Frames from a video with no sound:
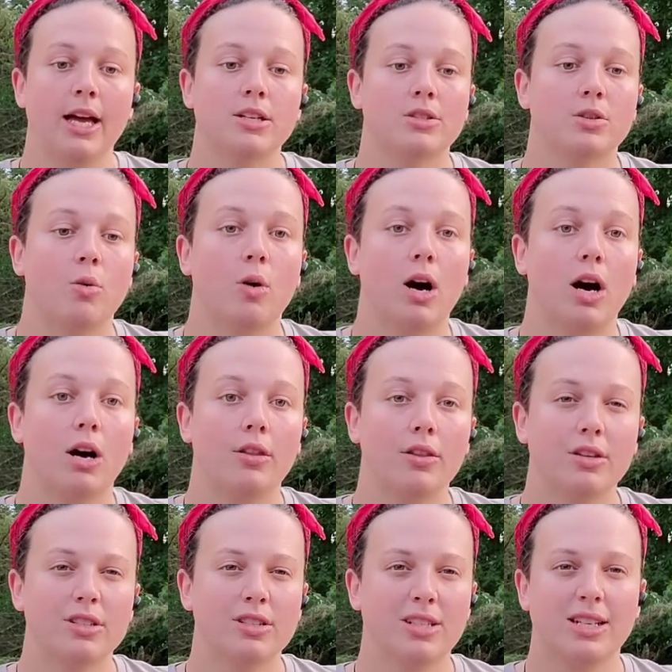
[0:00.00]
so
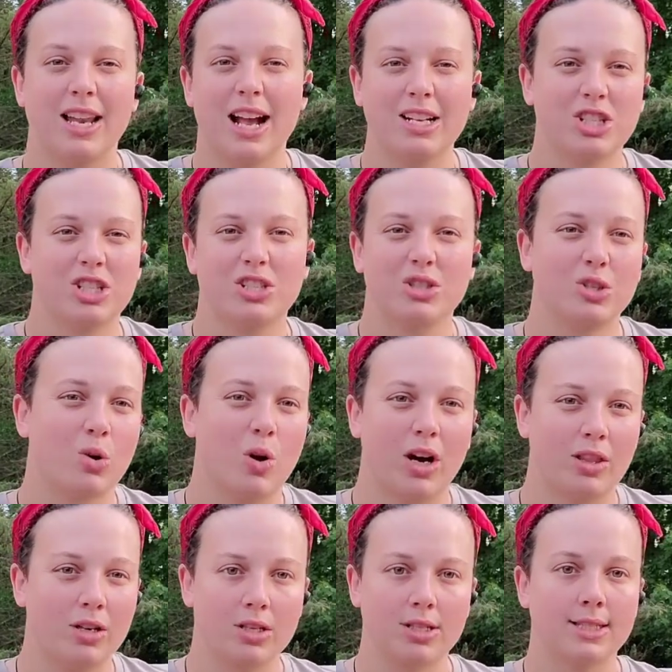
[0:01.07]
others, not just so
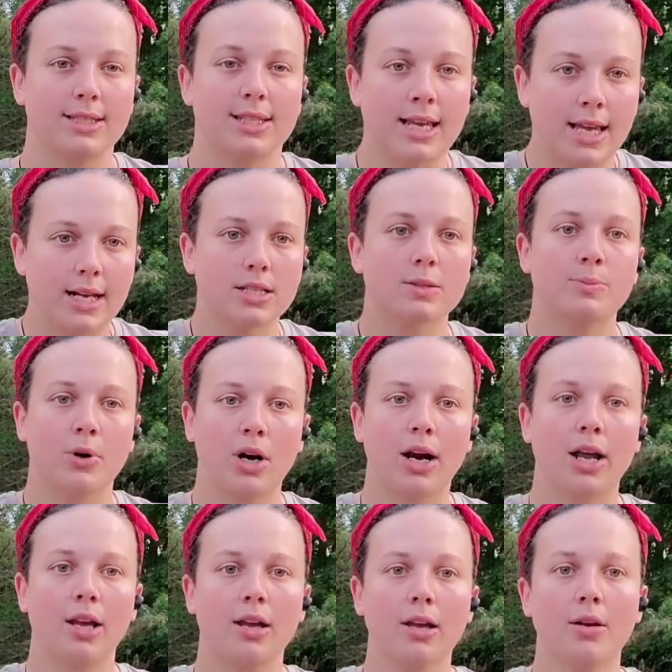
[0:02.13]
others see us
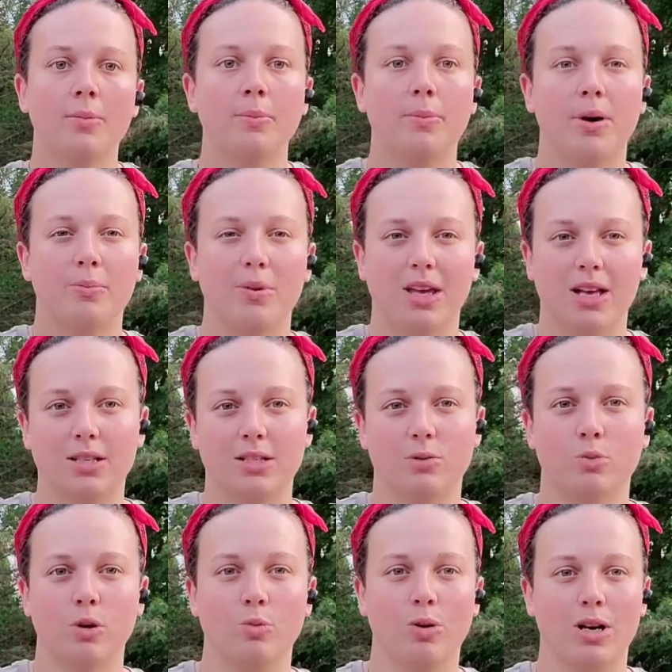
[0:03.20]
praying, but because
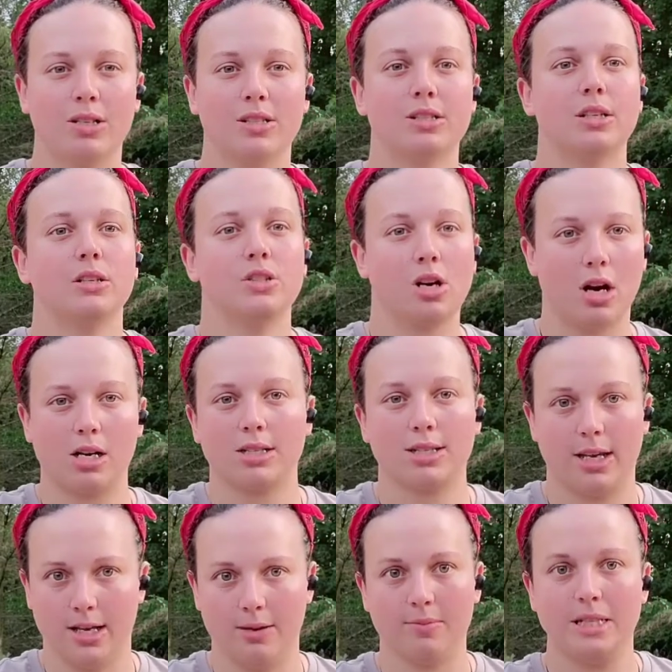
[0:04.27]
we want to talk to
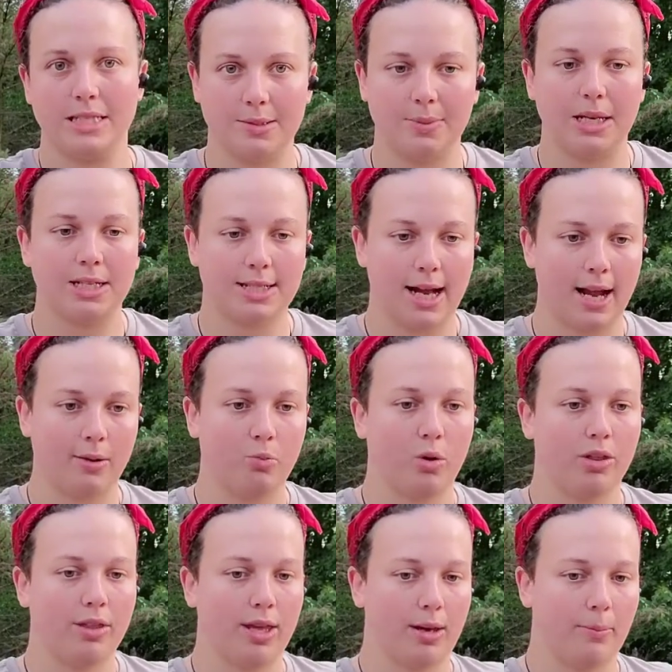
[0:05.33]
Him and spend time
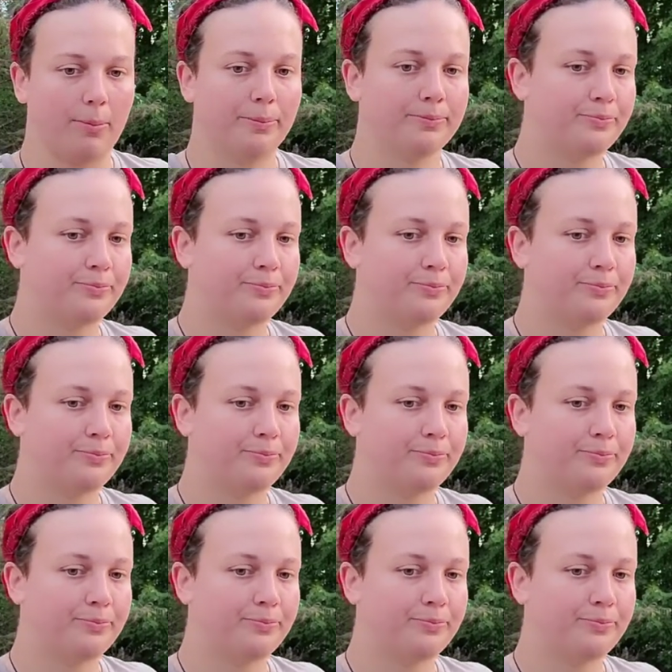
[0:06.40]
with Him.